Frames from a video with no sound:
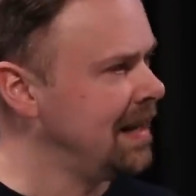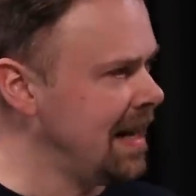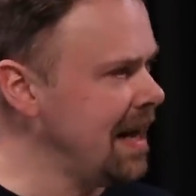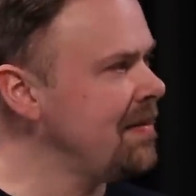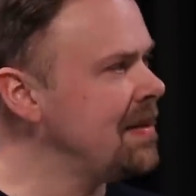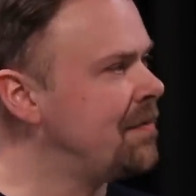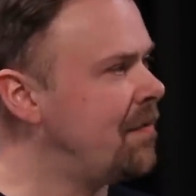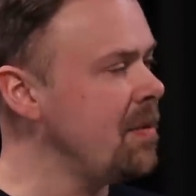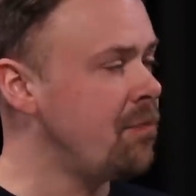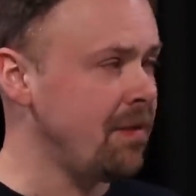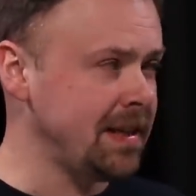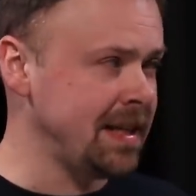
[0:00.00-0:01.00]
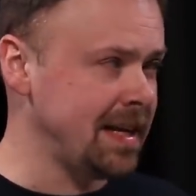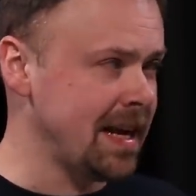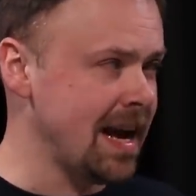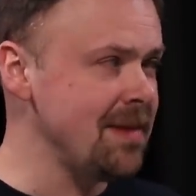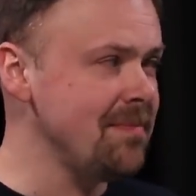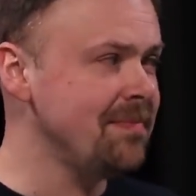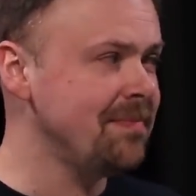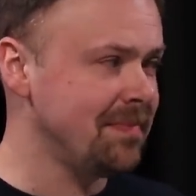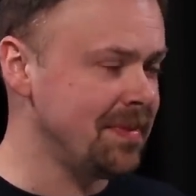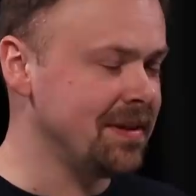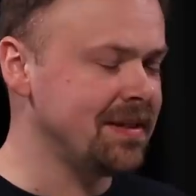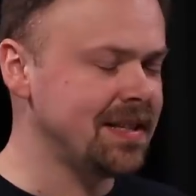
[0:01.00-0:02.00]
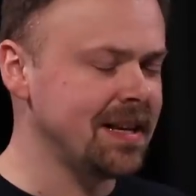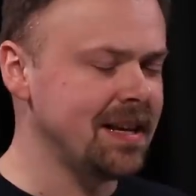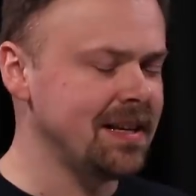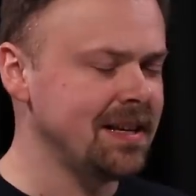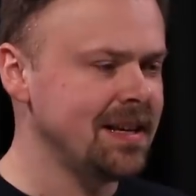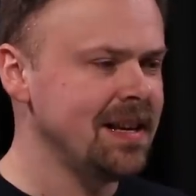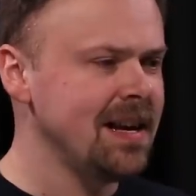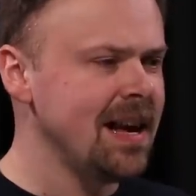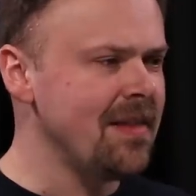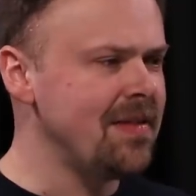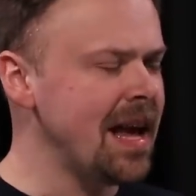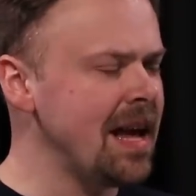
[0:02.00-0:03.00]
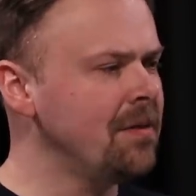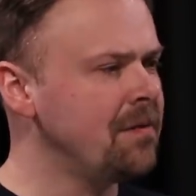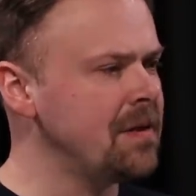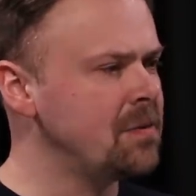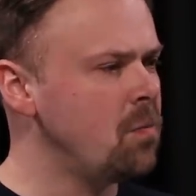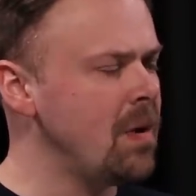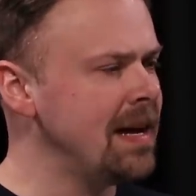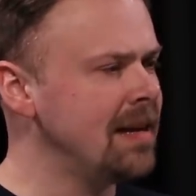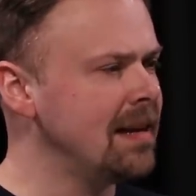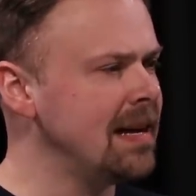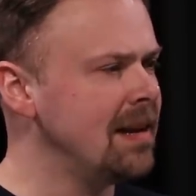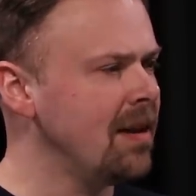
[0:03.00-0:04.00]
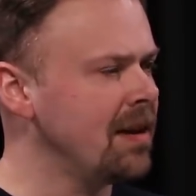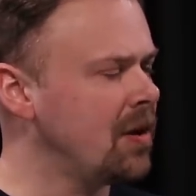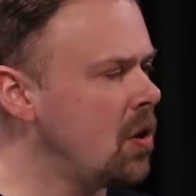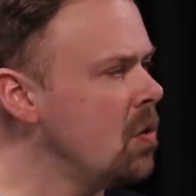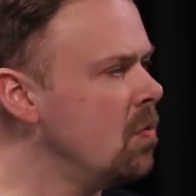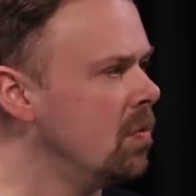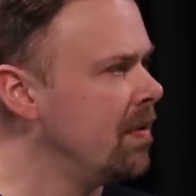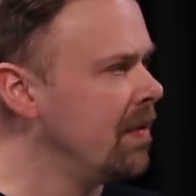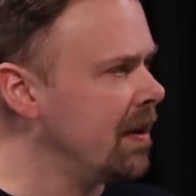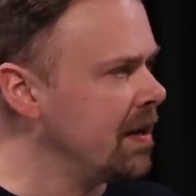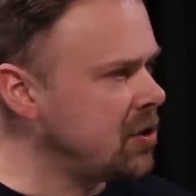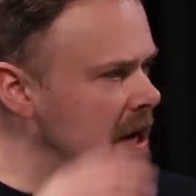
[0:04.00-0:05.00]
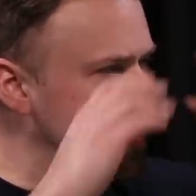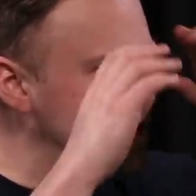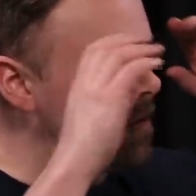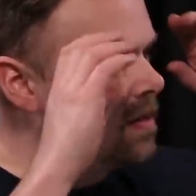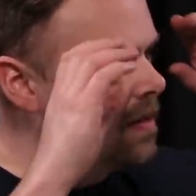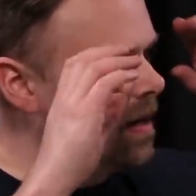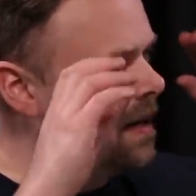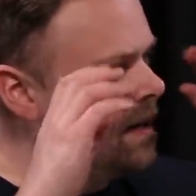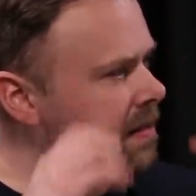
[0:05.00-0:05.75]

Yeah, it's a very pretty it. game, but, but uh, yeah. And the elf is weirdly like cool with like shades. He's more